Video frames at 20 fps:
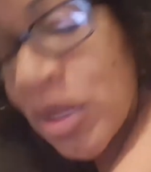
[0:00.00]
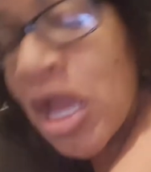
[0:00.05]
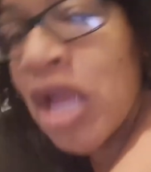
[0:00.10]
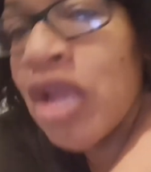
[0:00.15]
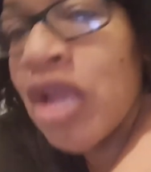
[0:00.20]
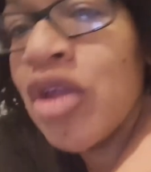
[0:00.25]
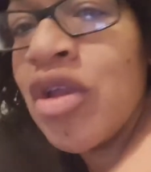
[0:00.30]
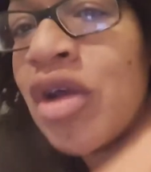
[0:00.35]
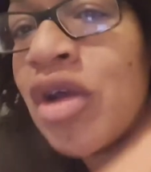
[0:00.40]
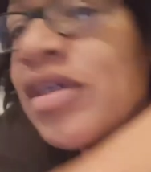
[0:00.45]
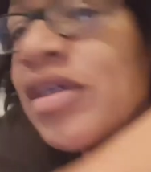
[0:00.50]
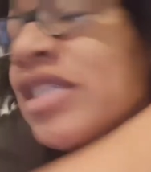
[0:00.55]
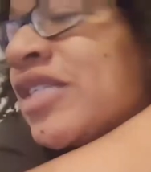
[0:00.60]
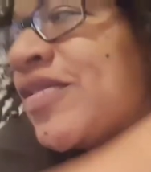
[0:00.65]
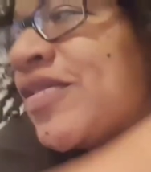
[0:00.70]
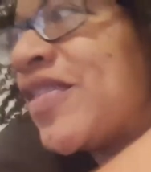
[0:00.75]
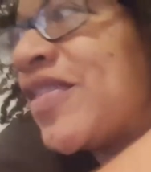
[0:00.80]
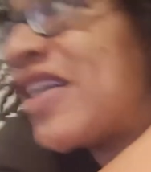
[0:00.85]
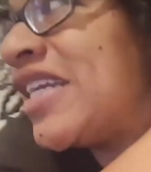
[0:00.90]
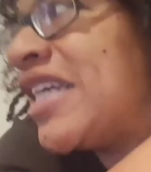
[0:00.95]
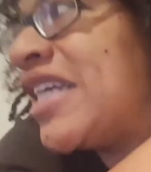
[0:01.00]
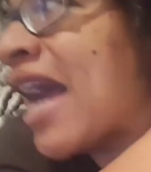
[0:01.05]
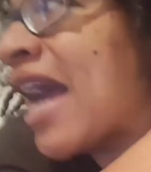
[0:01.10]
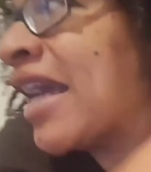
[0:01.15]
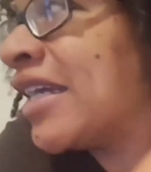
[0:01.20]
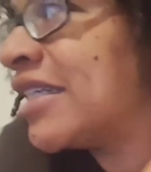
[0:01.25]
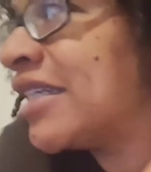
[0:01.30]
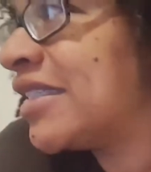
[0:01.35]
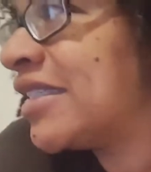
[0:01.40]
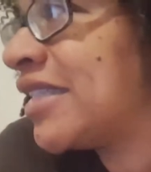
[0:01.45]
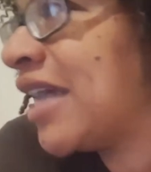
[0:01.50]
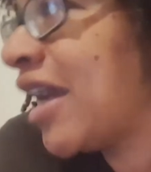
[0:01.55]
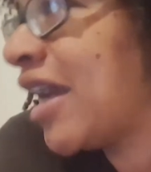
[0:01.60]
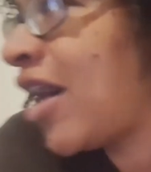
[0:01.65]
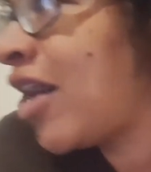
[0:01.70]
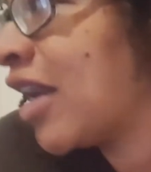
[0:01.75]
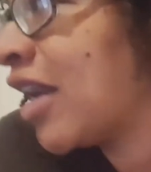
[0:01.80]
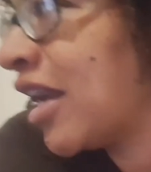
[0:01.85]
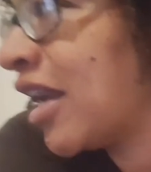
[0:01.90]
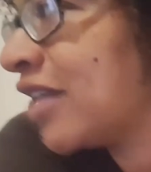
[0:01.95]
You know, it's funny. I can say
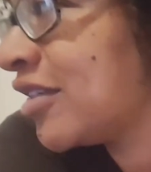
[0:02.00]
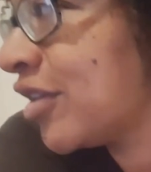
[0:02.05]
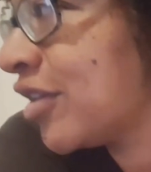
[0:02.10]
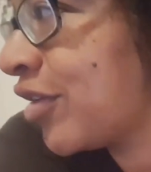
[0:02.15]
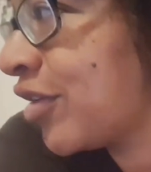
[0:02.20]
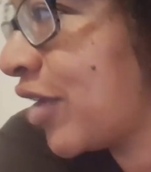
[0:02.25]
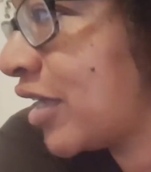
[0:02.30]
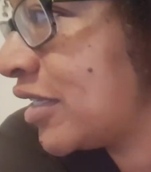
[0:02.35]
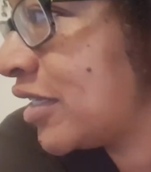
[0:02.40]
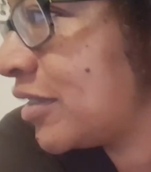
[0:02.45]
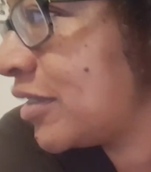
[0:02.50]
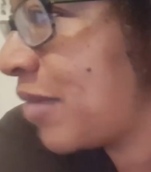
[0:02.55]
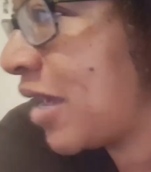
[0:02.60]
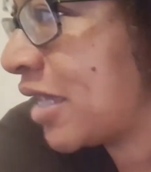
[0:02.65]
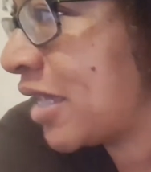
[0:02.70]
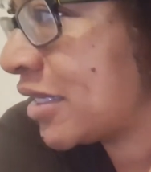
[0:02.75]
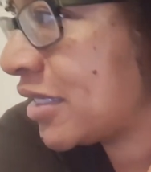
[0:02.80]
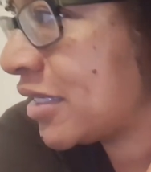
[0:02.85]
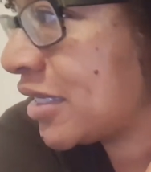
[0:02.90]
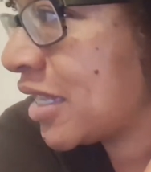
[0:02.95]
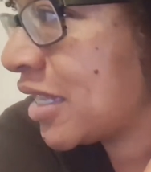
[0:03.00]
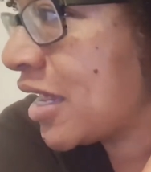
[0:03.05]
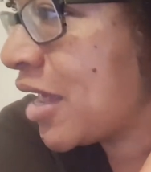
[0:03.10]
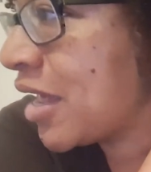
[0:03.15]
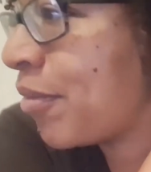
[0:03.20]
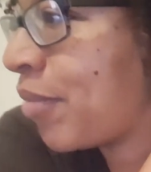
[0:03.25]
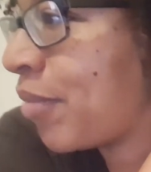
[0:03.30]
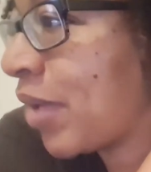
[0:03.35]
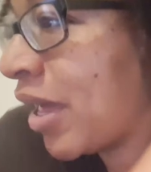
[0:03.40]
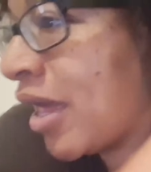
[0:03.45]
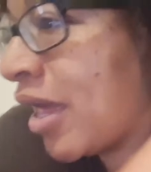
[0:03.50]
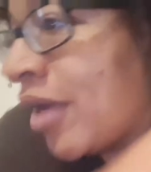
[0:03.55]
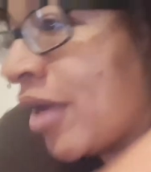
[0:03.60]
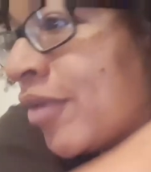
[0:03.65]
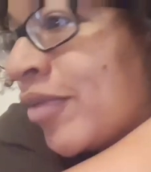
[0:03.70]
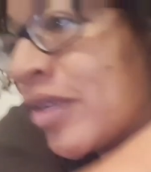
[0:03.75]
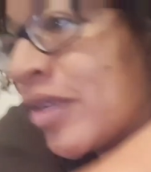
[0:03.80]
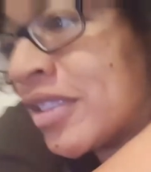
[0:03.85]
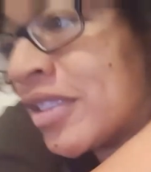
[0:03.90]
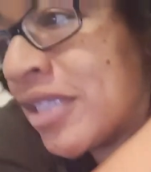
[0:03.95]
all kinds of crazy mess, but
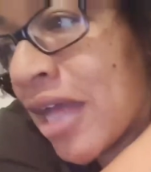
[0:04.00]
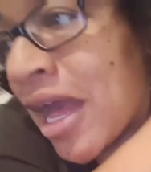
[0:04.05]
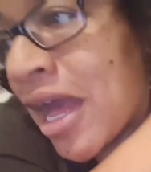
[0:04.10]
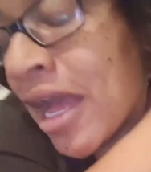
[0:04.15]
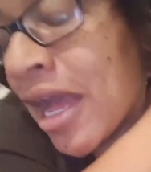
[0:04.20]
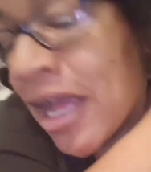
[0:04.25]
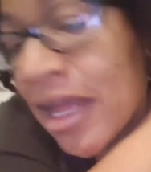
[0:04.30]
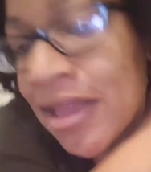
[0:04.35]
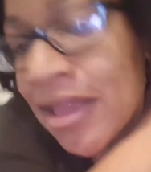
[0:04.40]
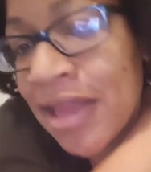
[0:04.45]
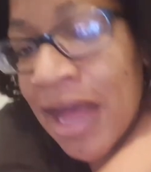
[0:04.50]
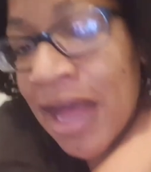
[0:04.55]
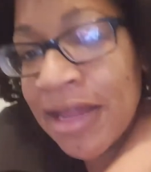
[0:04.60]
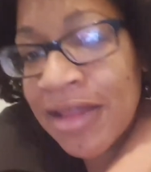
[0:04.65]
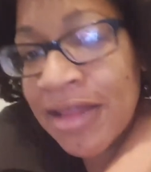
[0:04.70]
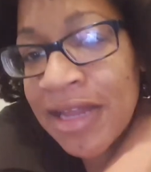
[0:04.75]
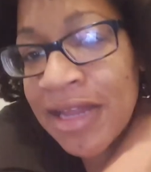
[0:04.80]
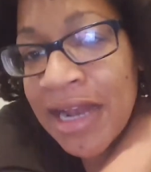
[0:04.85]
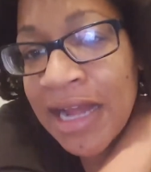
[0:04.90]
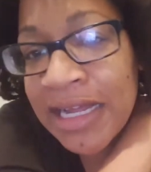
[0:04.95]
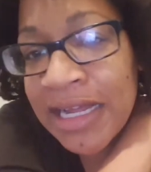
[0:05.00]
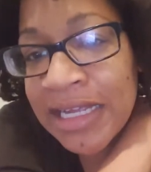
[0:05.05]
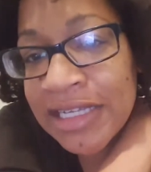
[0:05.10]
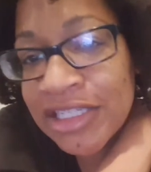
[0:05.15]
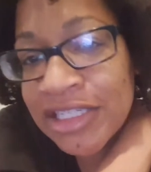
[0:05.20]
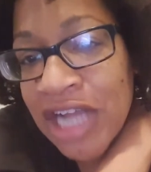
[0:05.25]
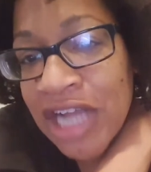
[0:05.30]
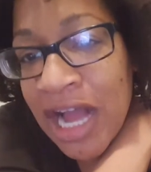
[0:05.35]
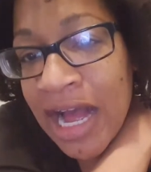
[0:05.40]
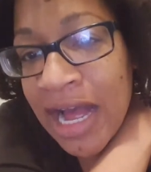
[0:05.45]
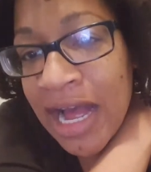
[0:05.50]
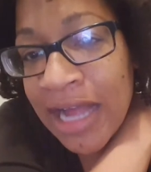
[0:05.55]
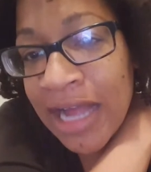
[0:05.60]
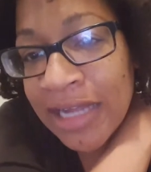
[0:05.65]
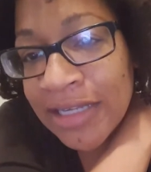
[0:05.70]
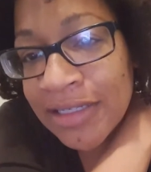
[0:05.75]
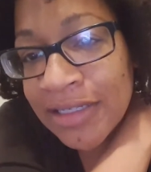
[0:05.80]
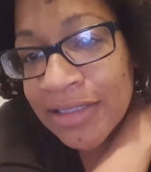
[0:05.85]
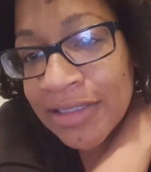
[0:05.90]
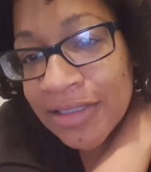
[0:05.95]
when I then I get
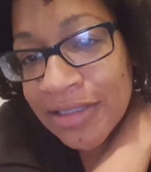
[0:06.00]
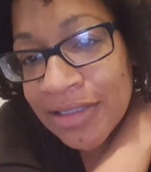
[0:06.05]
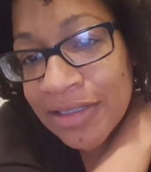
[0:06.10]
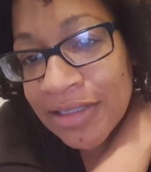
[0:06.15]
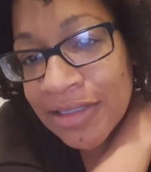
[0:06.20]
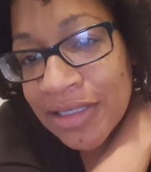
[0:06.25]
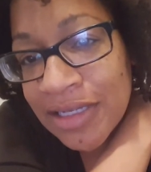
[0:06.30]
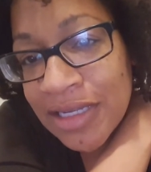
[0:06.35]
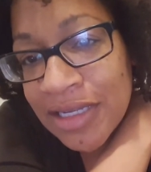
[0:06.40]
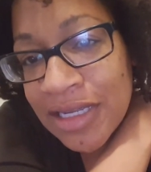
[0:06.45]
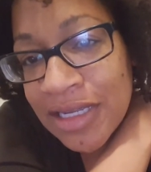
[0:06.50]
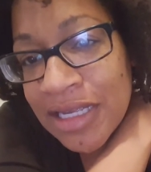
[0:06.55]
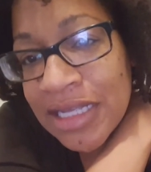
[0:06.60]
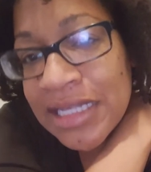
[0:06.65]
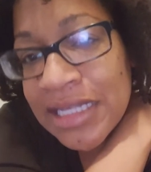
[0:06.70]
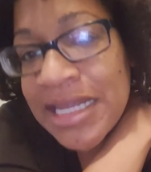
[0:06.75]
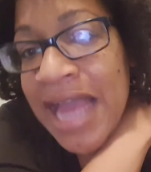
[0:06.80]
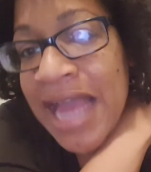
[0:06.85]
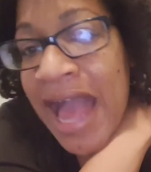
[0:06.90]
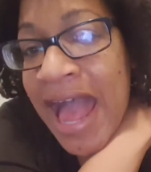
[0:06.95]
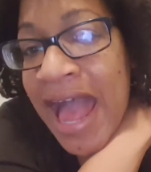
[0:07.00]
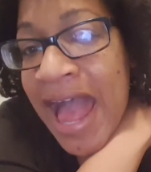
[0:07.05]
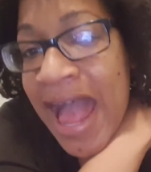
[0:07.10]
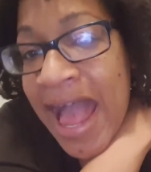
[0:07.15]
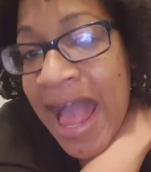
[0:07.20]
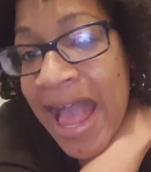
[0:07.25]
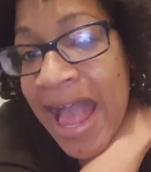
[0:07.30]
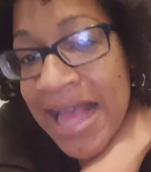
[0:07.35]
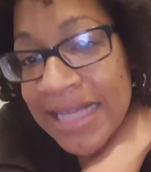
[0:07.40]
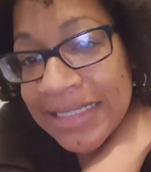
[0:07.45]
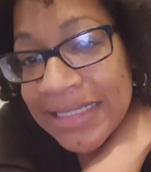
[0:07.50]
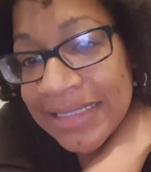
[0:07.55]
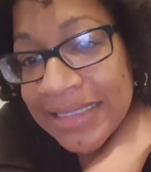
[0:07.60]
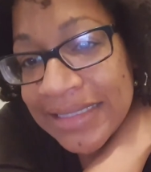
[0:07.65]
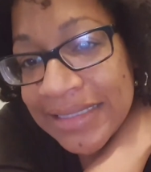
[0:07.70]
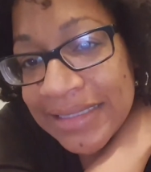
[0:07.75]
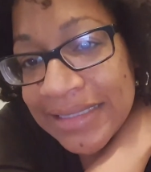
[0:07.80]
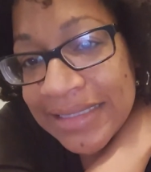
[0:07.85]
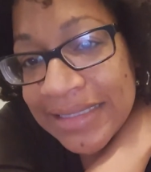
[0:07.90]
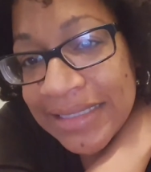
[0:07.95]
shy.
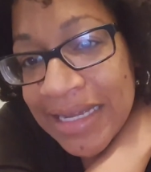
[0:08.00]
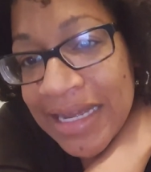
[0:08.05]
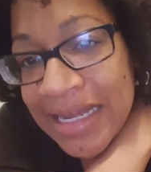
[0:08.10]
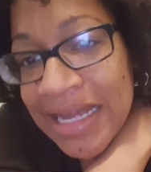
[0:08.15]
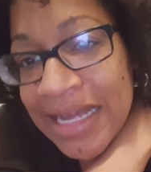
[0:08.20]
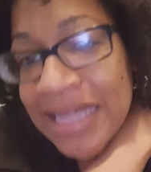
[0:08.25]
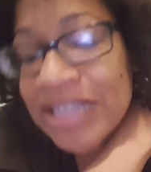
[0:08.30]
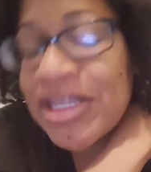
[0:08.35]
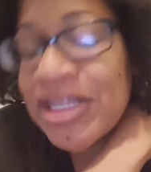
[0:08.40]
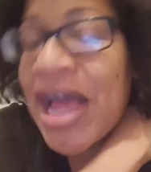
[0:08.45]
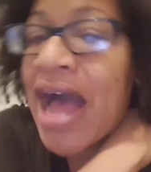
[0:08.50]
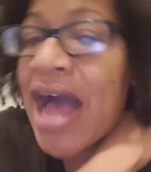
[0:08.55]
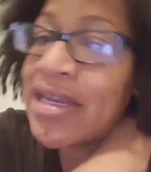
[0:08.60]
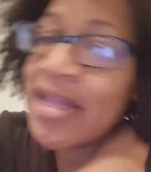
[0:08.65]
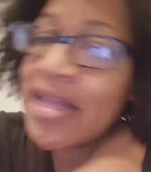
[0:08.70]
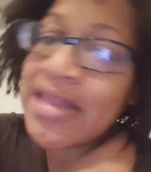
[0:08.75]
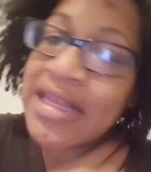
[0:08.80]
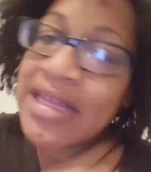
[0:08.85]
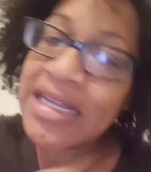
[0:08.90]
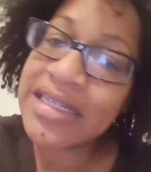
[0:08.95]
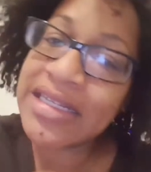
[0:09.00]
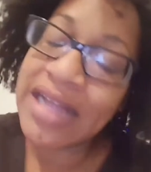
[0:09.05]
Yes! Dot nothing.